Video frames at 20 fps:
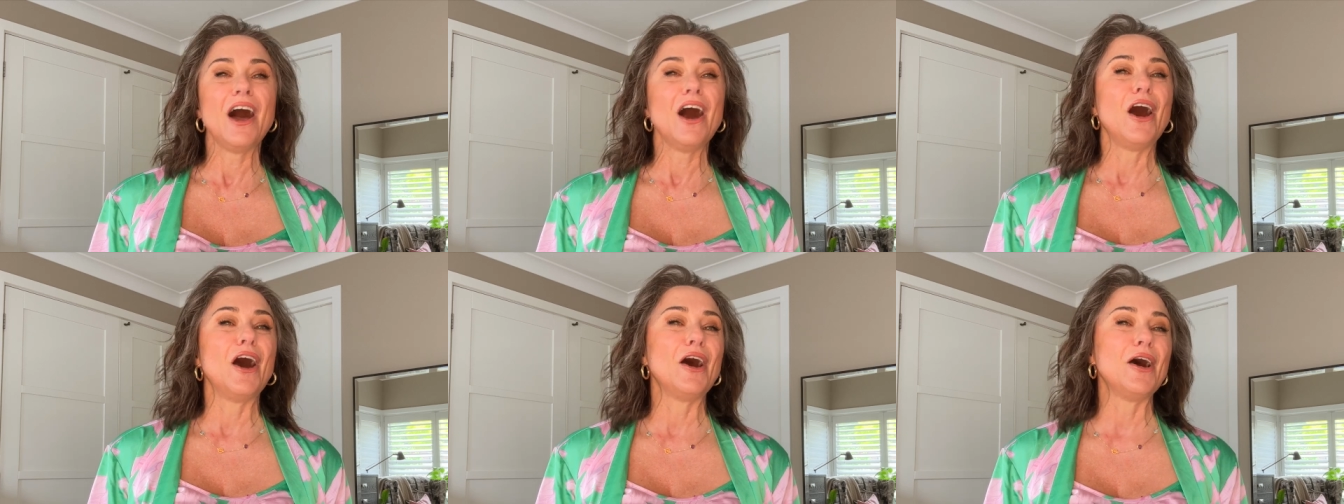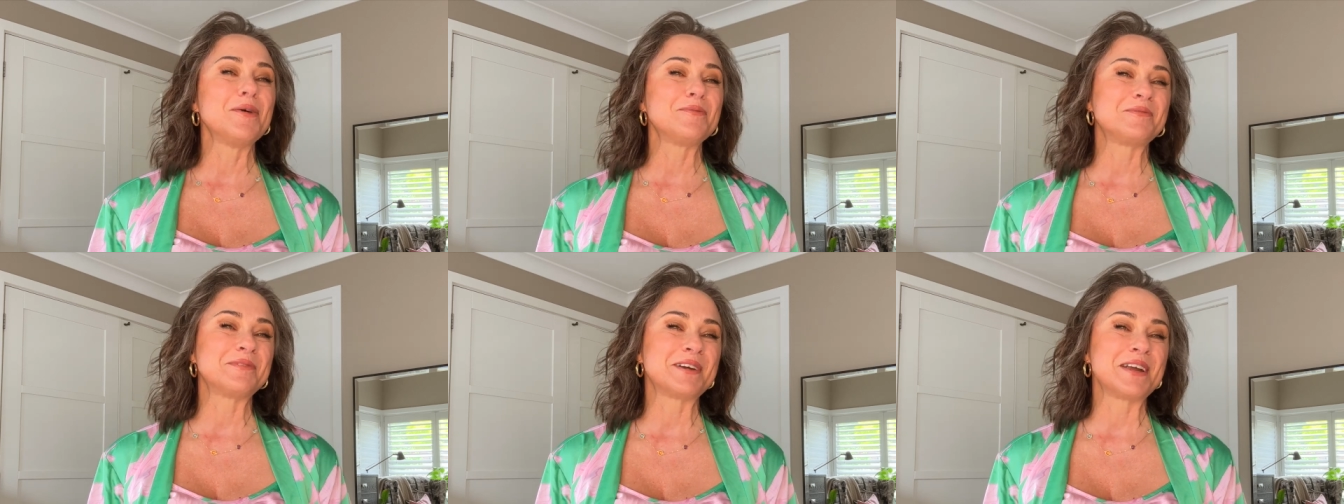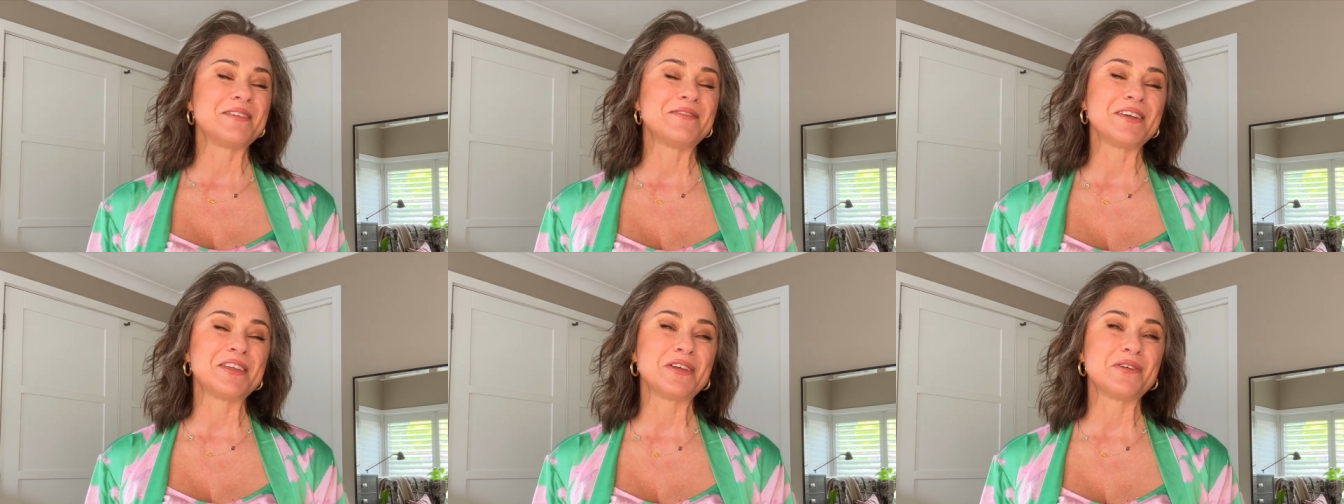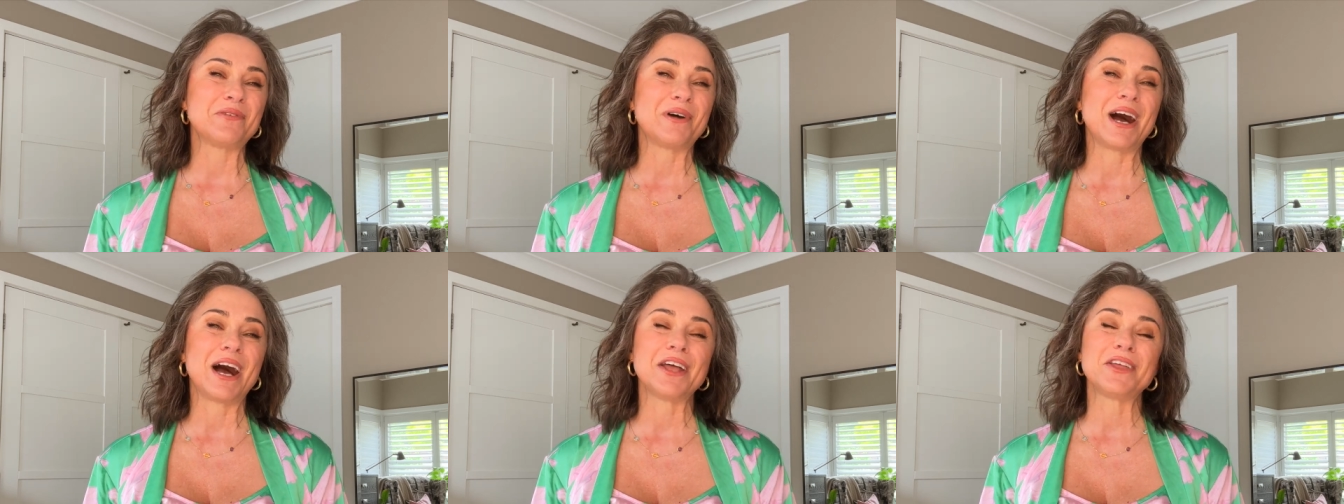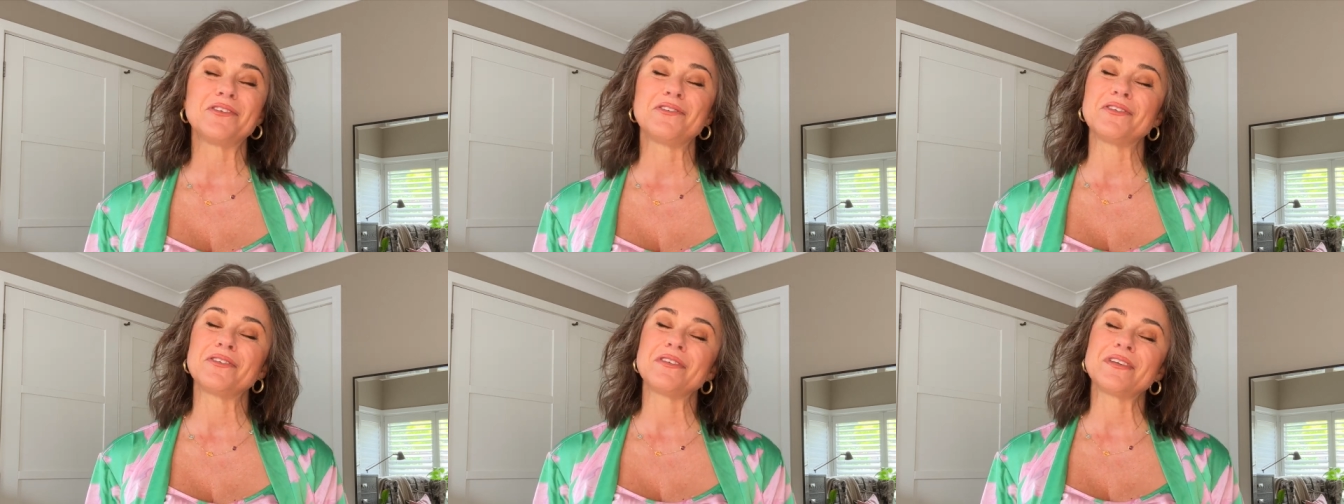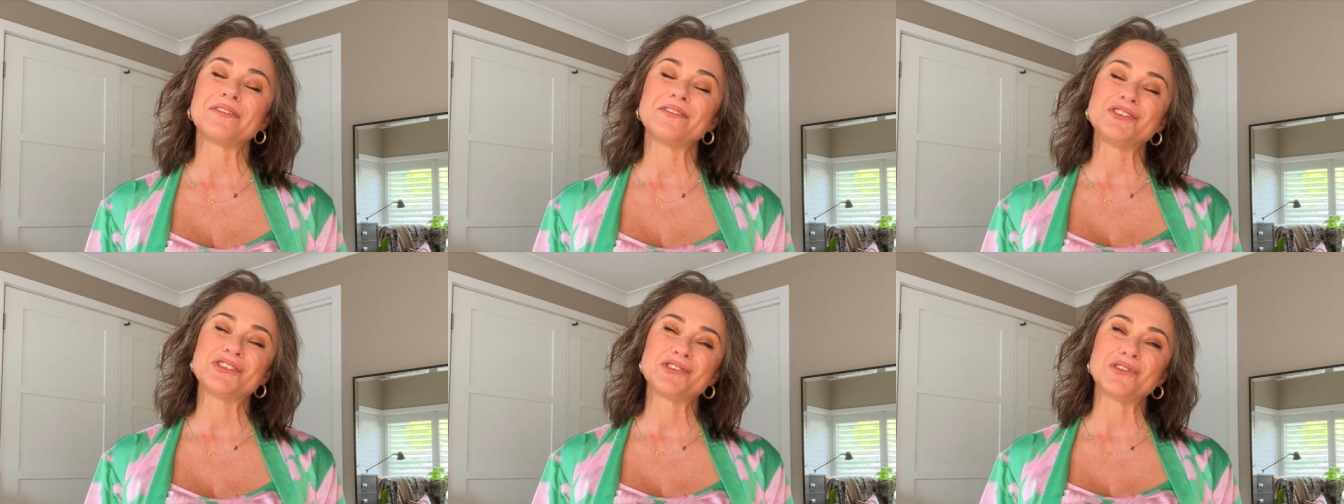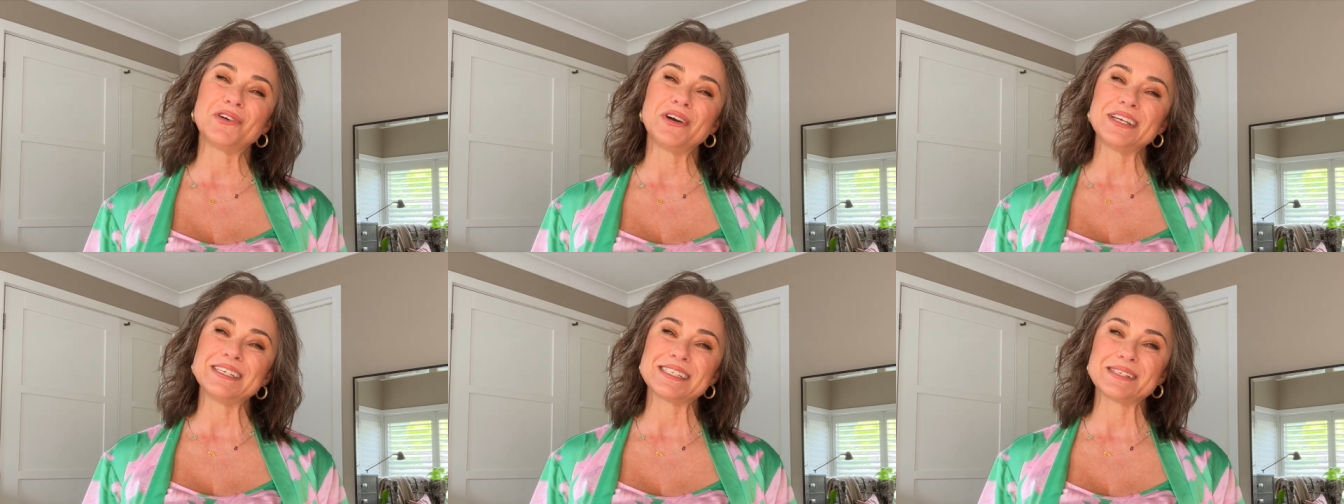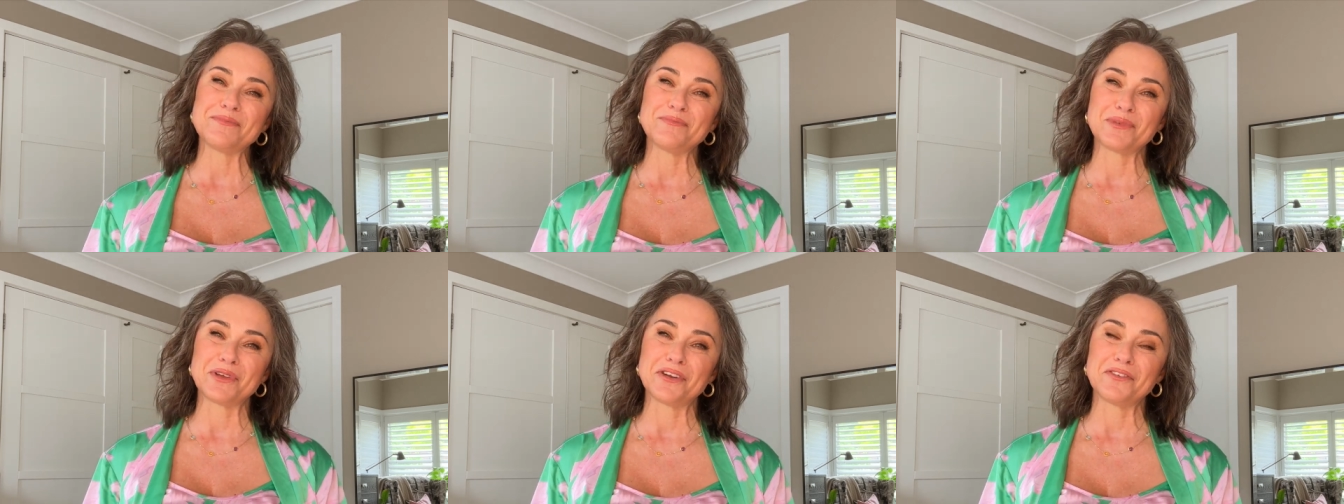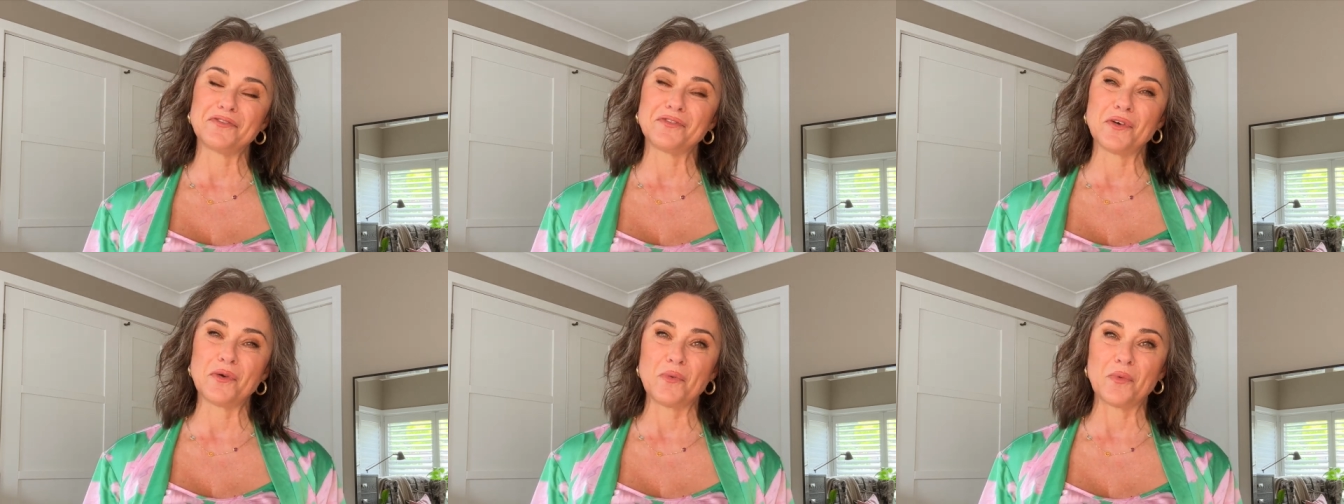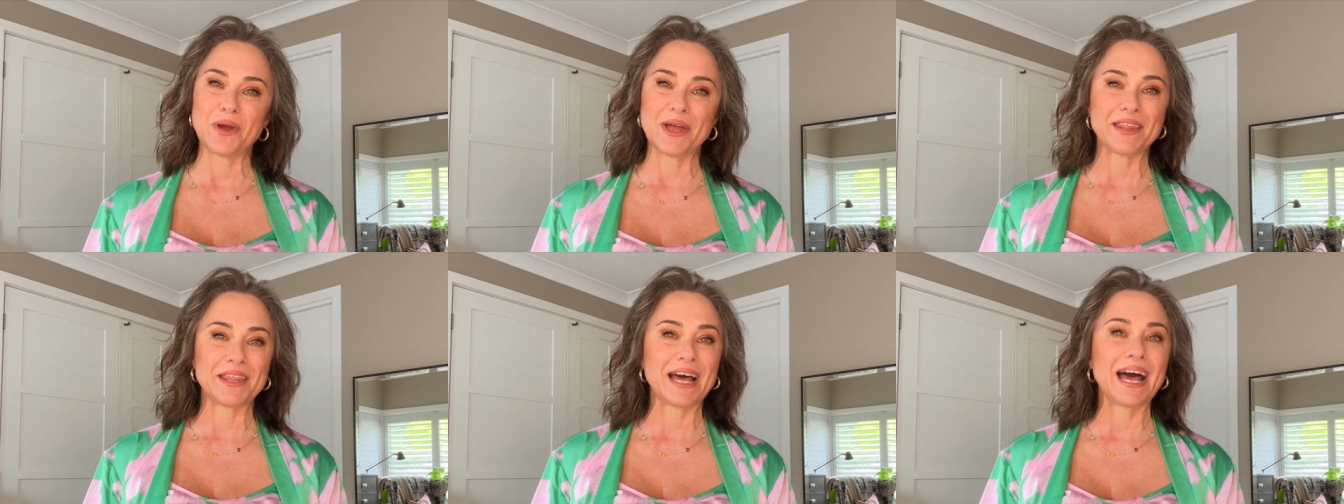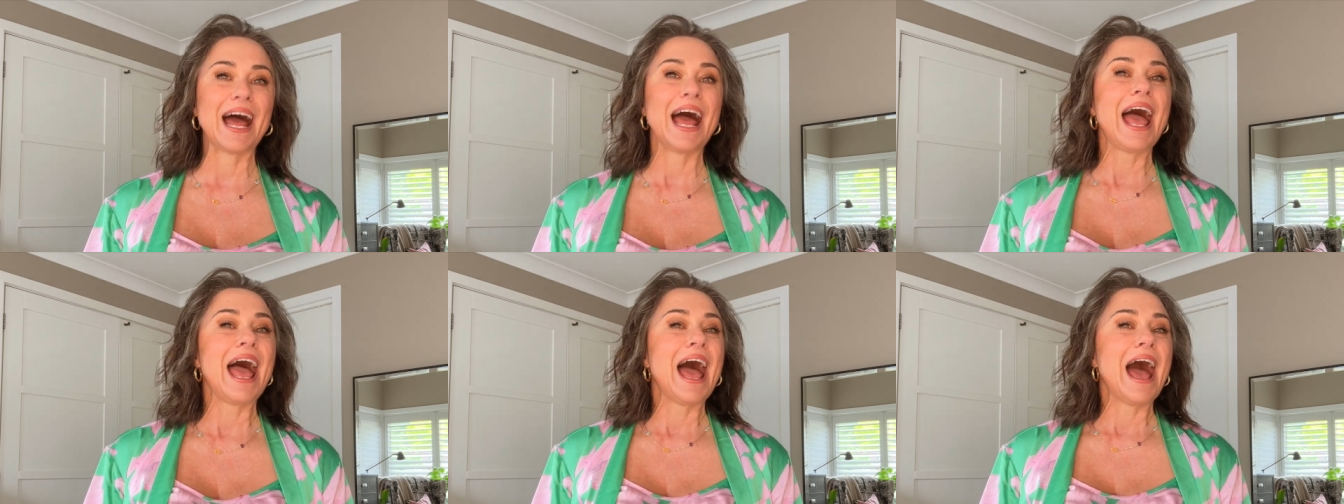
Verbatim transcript: I hope wherever you are, you're enjoying some beautiful weather,